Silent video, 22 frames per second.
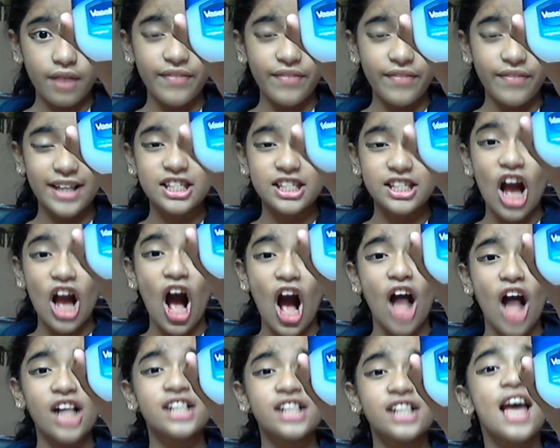that's
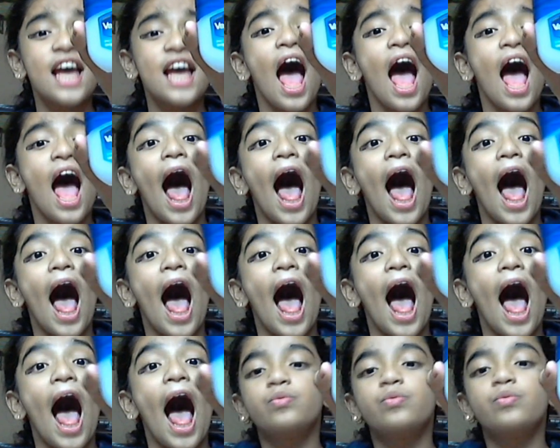called, and
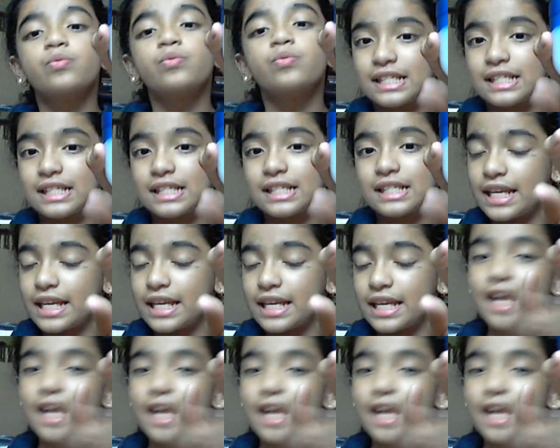this Vaseline